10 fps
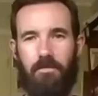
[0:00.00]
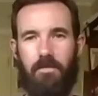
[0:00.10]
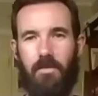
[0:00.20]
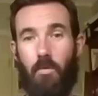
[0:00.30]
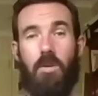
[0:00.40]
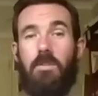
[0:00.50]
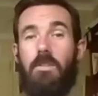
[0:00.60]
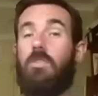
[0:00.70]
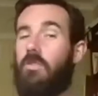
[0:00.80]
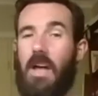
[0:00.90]
what it'll
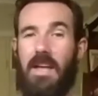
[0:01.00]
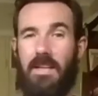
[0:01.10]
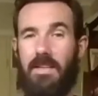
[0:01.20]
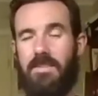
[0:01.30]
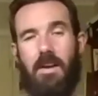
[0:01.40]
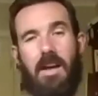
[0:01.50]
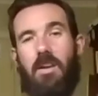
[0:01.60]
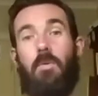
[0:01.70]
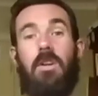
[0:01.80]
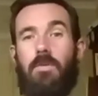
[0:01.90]
look like inside, and I
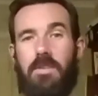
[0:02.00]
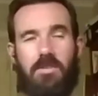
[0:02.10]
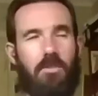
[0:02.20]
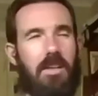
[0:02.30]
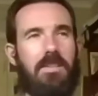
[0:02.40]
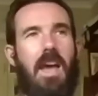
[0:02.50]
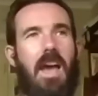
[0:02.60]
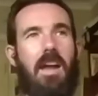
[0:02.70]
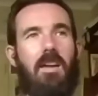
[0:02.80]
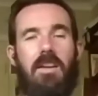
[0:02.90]
wonder what the story is.
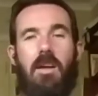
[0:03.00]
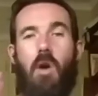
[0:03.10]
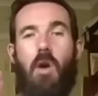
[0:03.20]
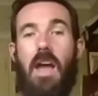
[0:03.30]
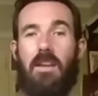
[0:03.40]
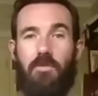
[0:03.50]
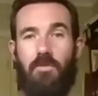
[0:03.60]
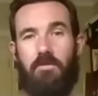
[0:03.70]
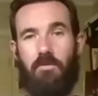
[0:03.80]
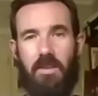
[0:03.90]
And I ended up buying a few
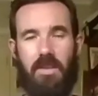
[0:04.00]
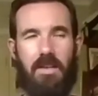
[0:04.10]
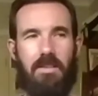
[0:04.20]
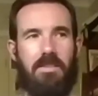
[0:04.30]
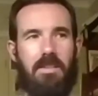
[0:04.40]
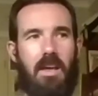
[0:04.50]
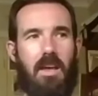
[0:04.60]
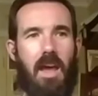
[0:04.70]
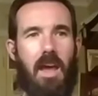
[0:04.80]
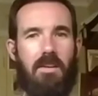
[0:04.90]
different things,
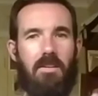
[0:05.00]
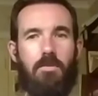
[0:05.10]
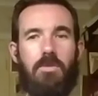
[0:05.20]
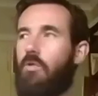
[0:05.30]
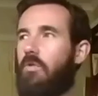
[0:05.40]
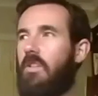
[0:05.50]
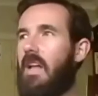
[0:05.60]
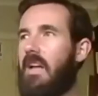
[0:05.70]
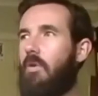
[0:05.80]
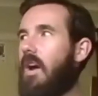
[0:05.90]
and it was cool to
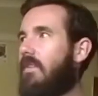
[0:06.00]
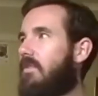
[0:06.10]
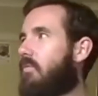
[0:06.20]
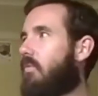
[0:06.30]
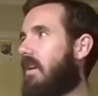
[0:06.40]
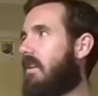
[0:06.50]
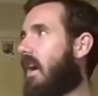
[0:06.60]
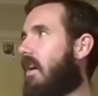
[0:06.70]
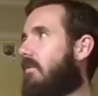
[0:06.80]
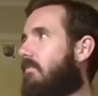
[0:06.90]
like buy. There was one
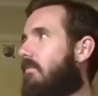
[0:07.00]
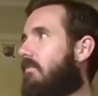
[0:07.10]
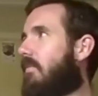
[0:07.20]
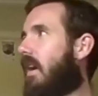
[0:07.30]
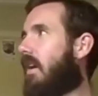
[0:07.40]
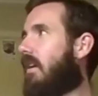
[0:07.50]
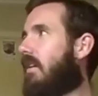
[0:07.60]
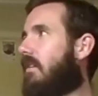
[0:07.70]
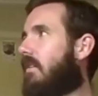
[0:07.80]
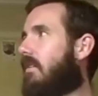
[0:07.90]
um,
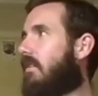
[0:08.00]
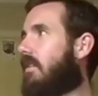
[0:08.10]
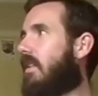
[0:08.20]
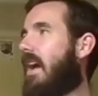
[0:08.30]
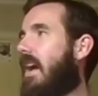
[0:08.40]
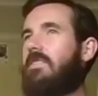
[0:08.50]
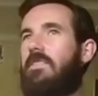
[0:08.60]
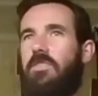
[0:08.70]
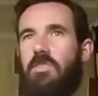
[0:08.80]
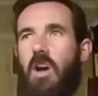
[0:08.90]
uh, Klaus and
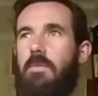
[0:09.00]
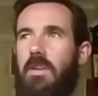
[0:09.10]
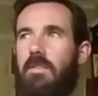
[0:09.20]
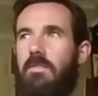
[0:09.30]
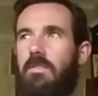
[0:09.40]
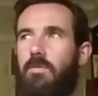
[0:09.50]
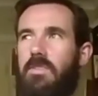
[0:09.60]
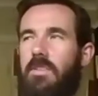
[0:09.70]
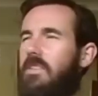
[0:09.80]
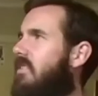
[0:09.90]
Simon. It
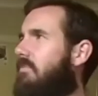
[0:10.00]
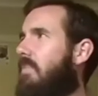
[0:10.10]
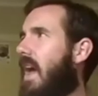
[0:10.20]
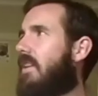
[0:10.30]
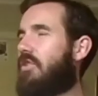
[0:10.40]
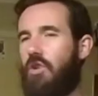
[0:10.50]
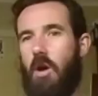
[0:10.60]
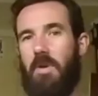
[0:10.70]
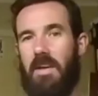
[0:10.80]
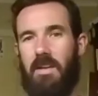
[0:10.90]
was a Spanish
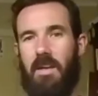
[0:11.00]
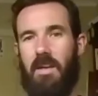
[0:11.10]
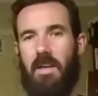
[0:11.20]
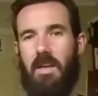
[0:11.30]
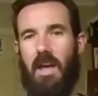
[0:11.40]
comic, and I